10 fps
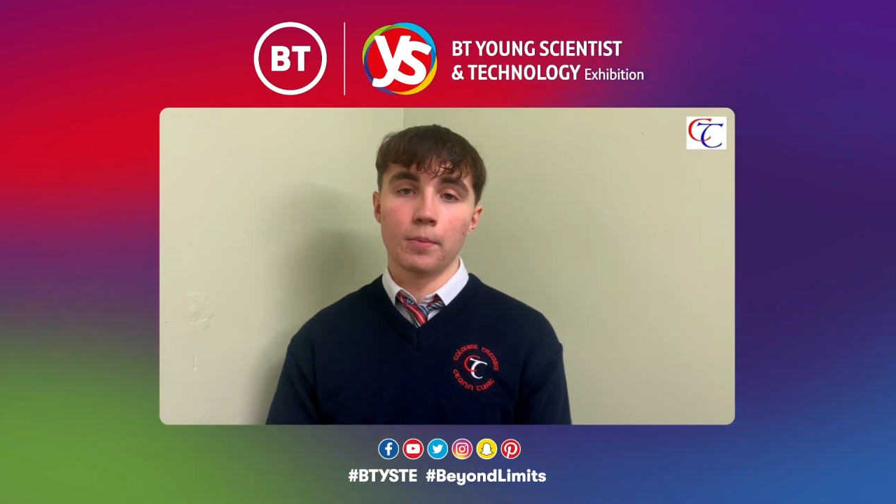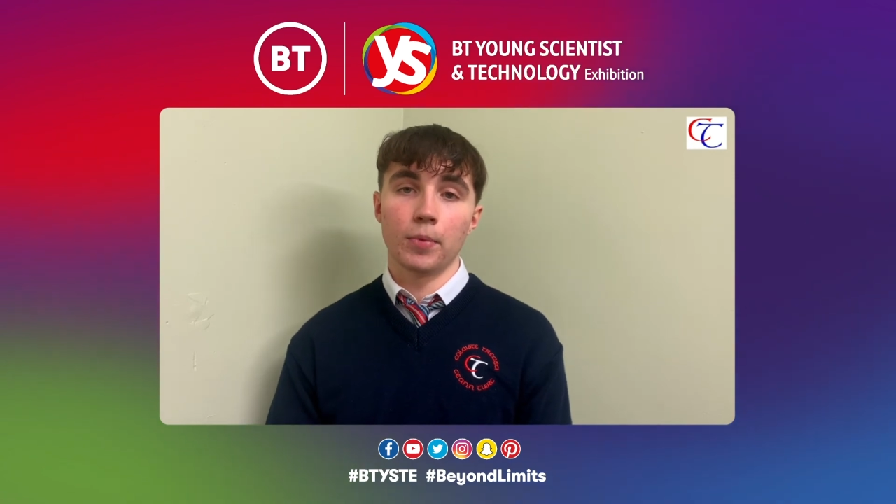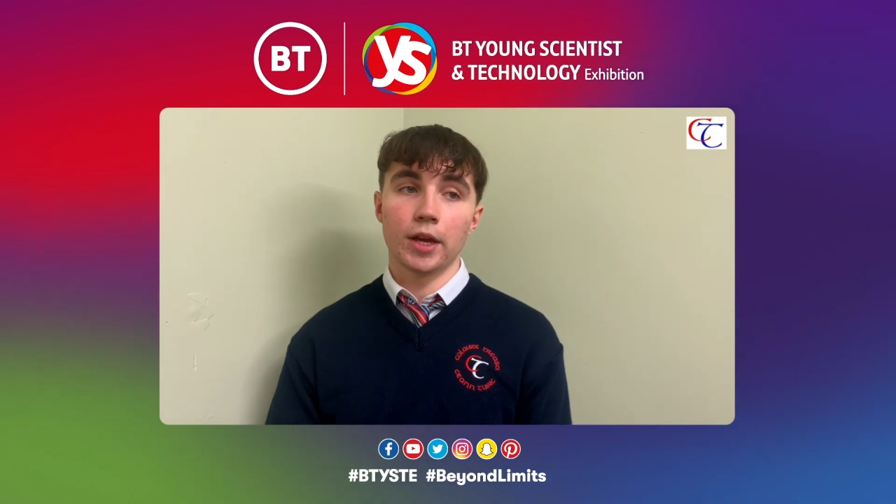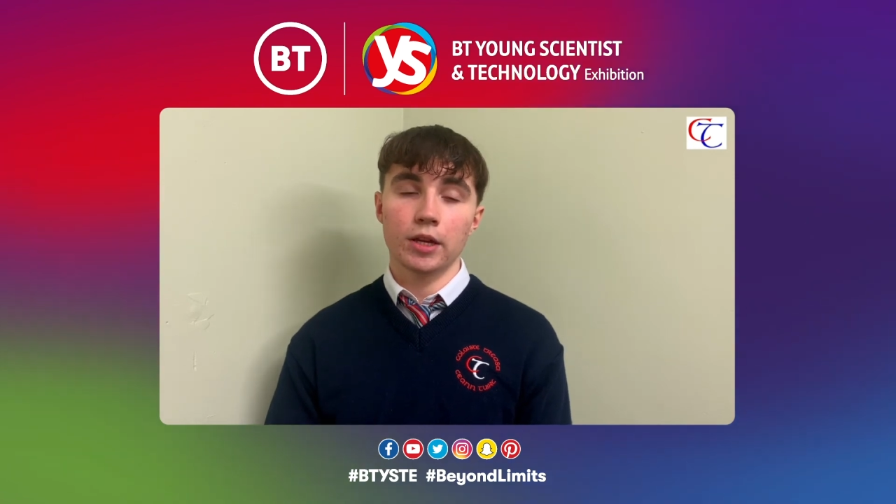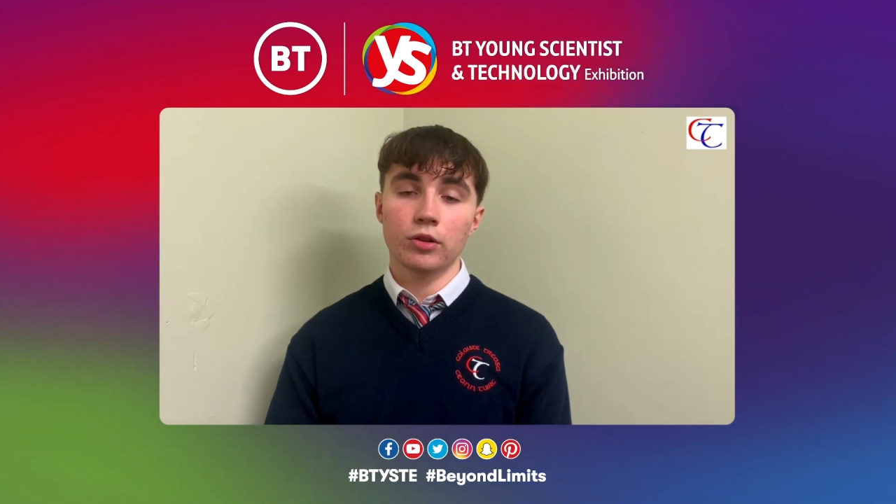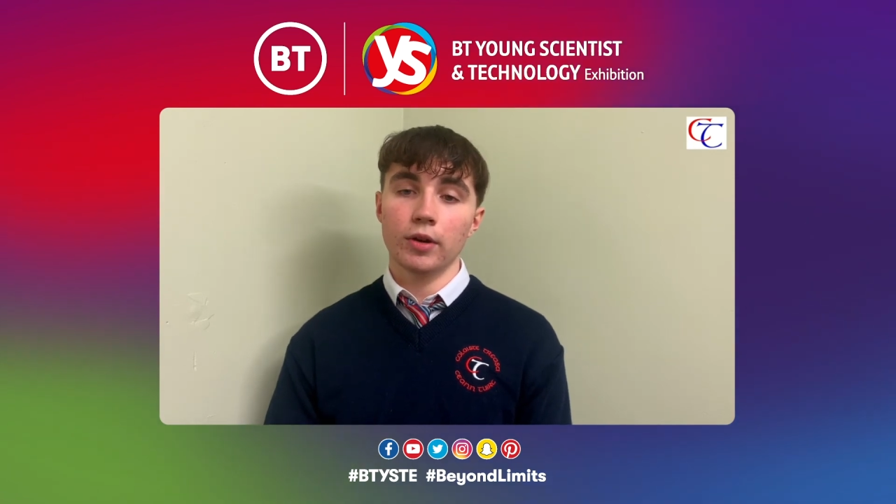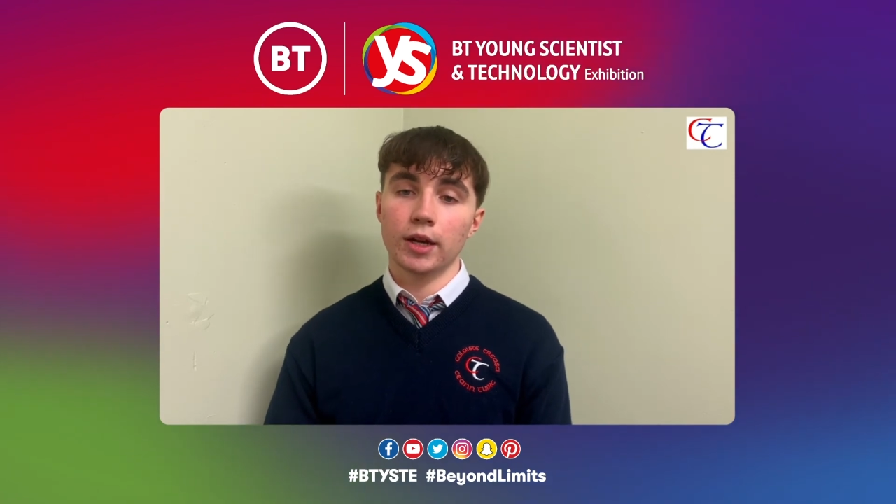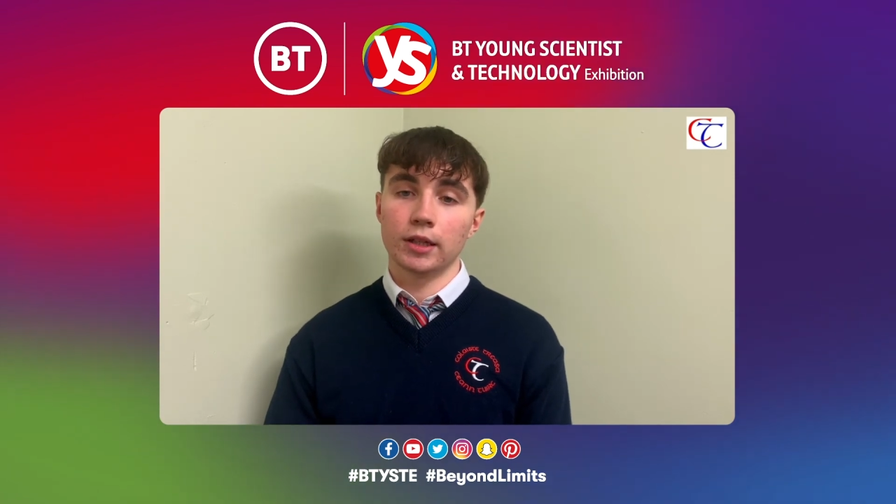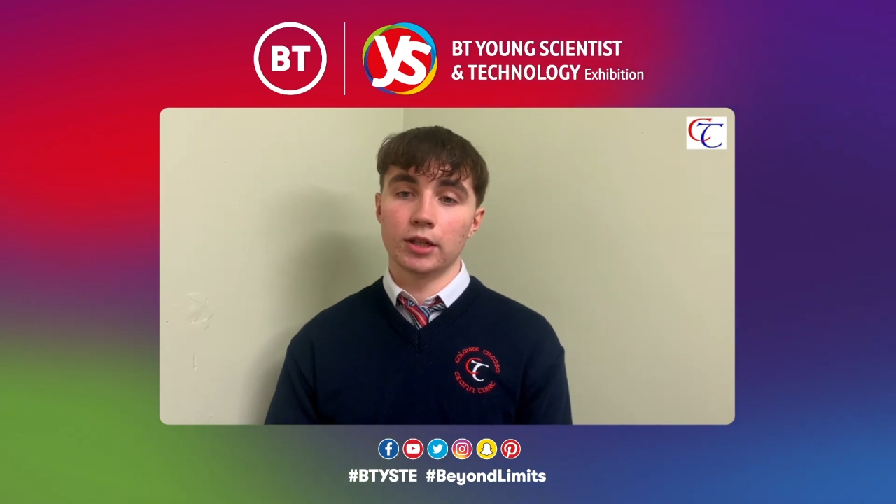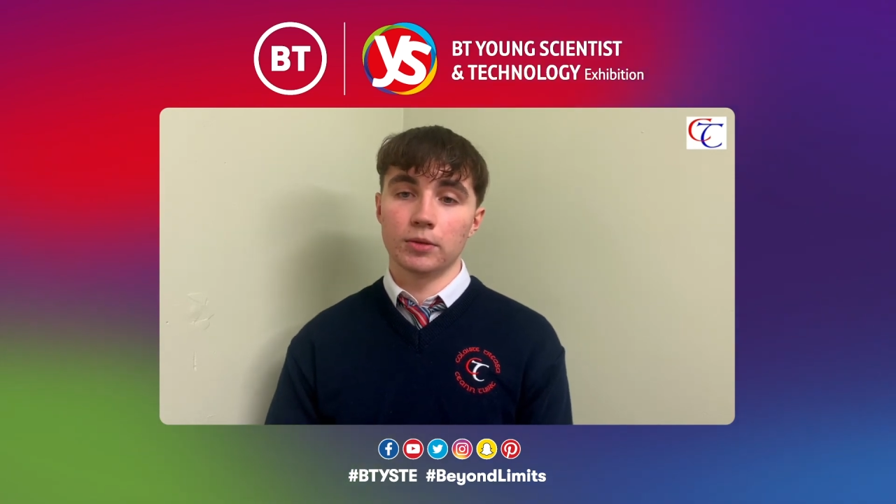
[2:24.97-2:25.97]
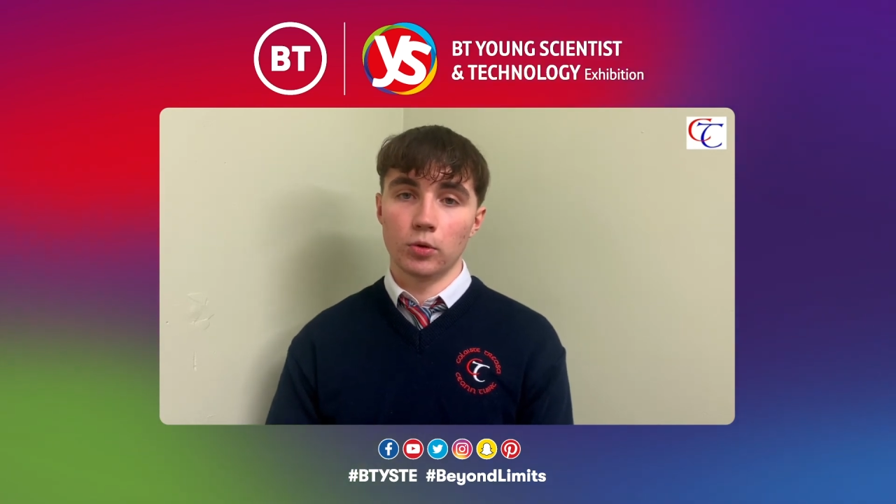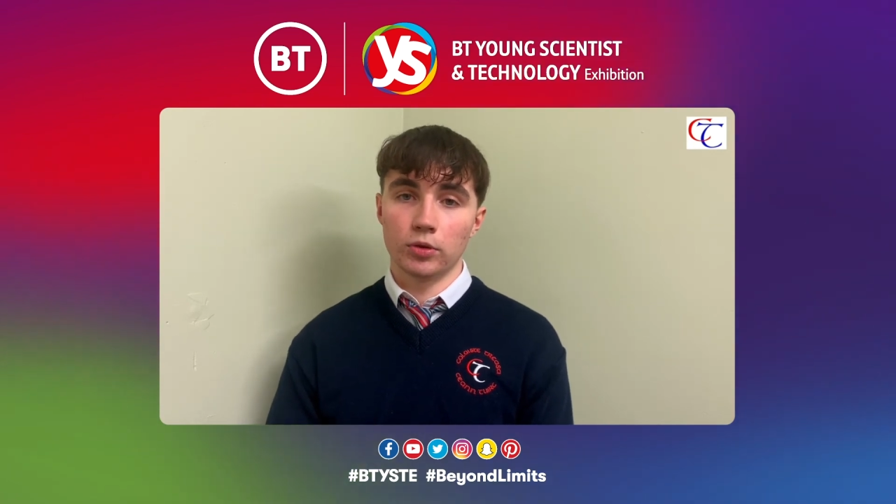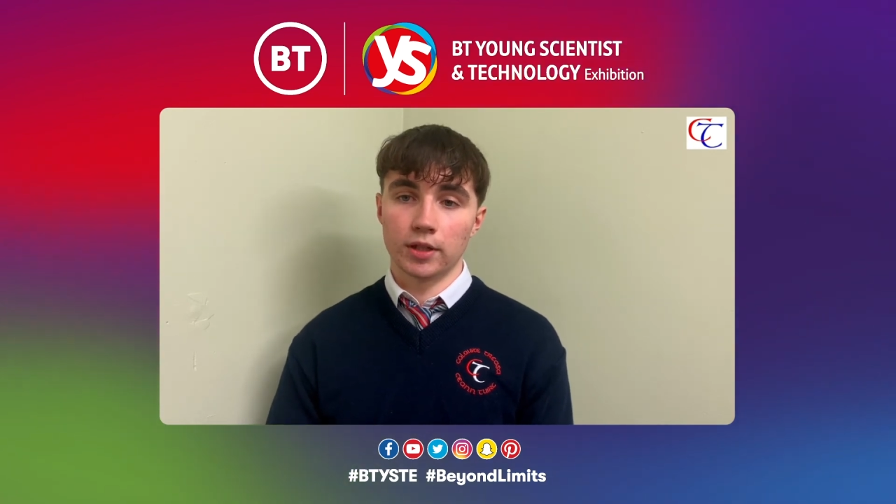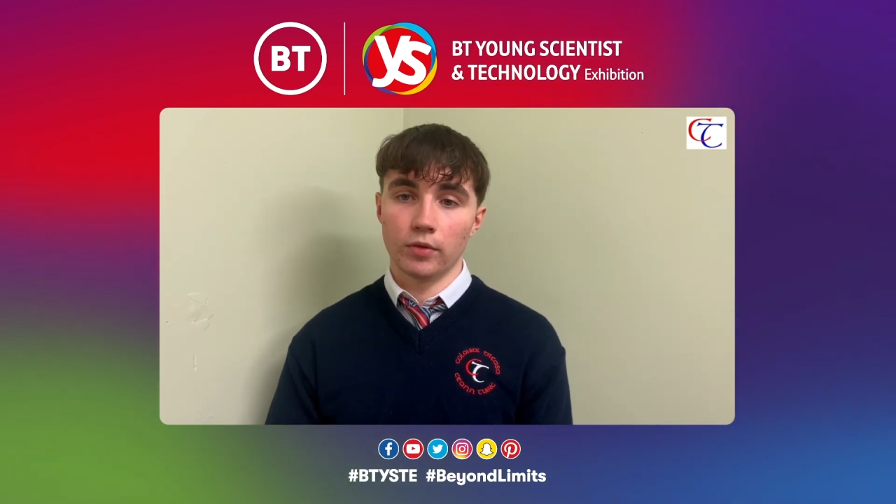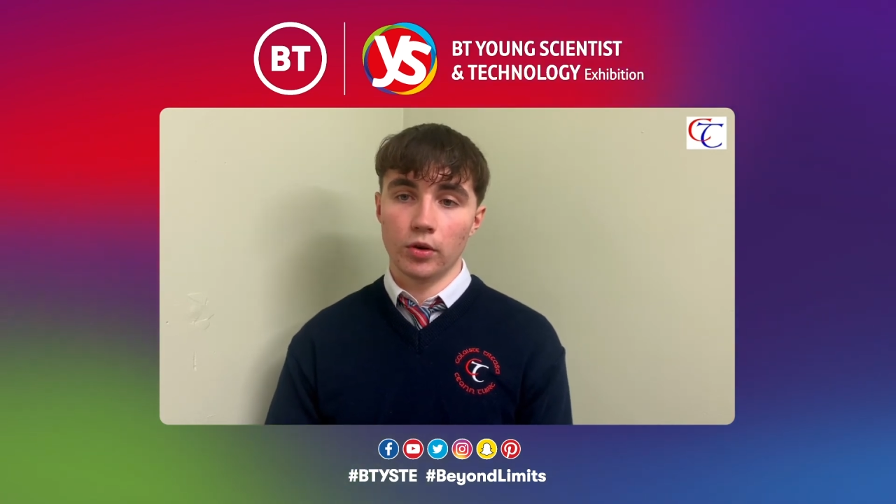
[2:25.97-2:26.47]
By incorrectly
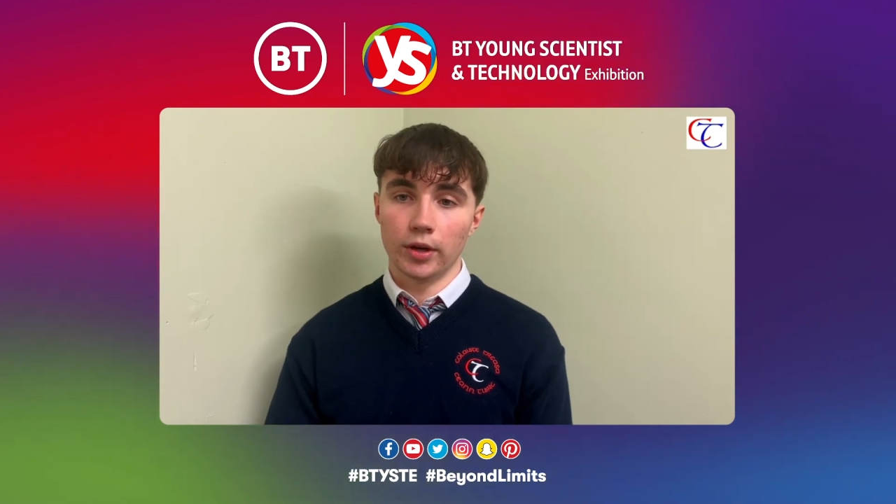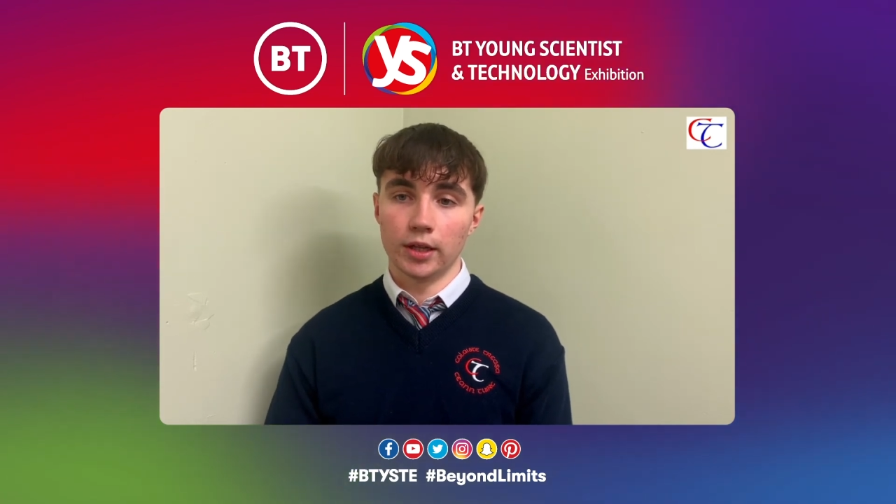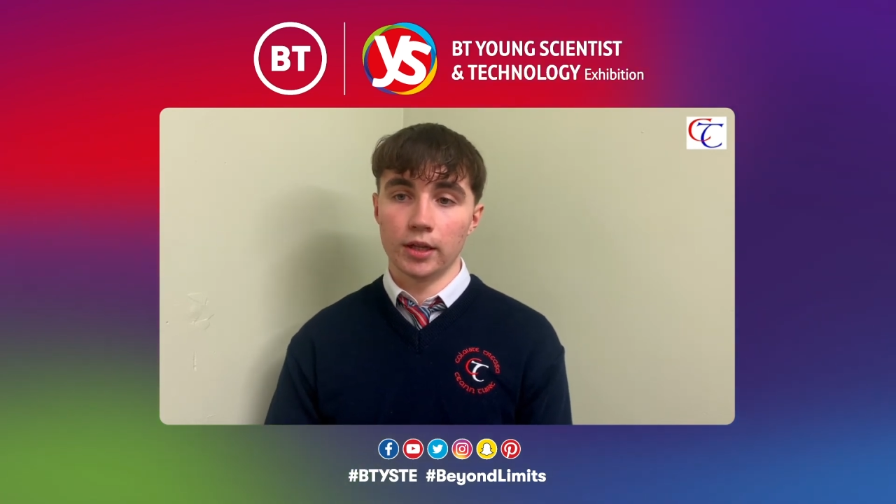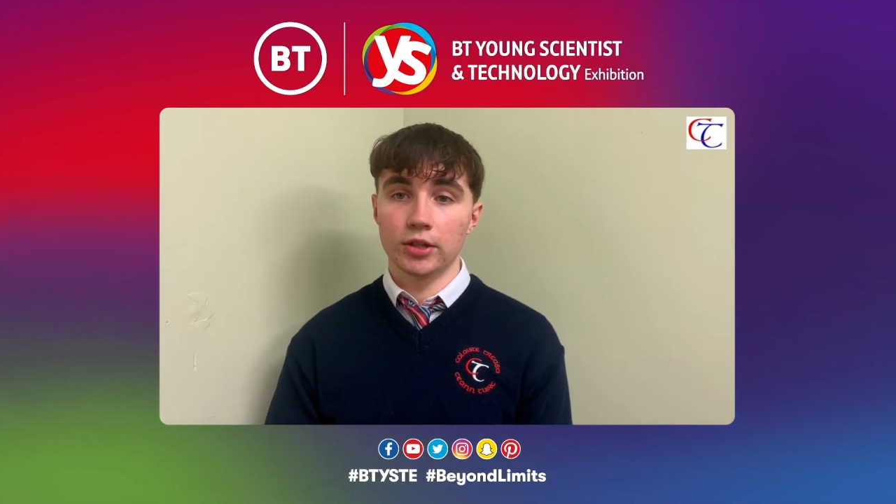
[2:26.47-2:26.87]
disposing of oil,